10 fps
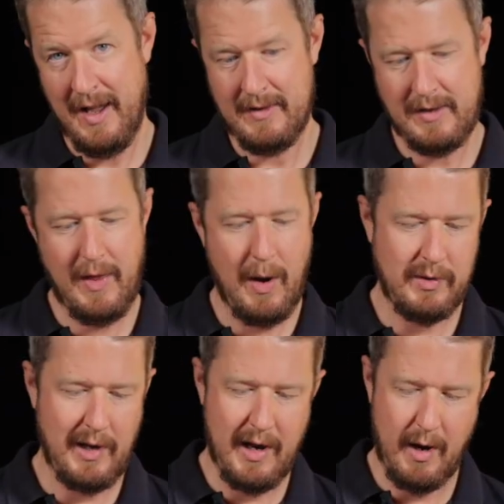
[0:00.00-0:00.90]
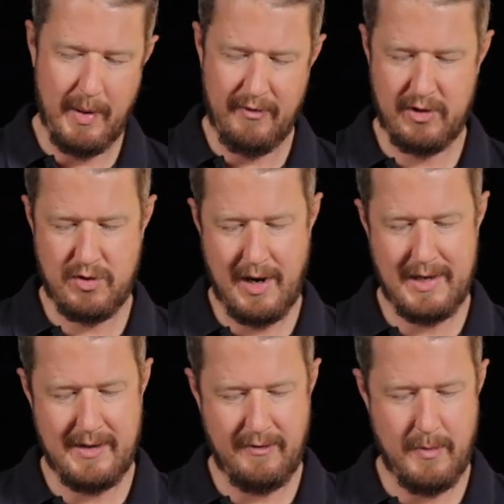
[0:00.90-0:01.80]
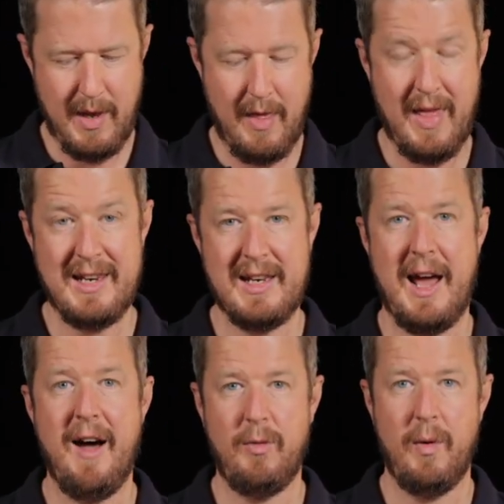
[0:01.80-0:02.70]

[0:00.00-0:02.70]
And so that was a little bit frustrating for me that they didn't have